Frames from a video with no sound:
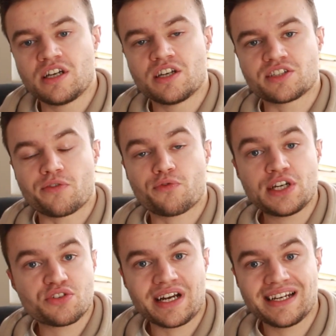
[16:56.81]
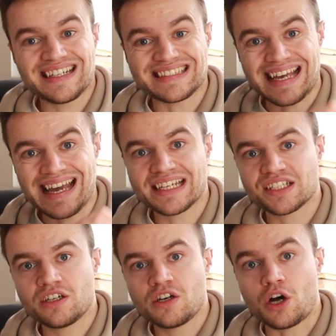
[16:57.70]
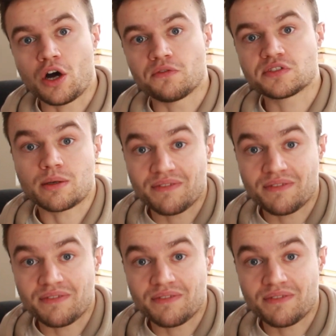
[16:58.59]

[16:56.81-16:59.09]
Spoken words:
So Freetrade is ahead of some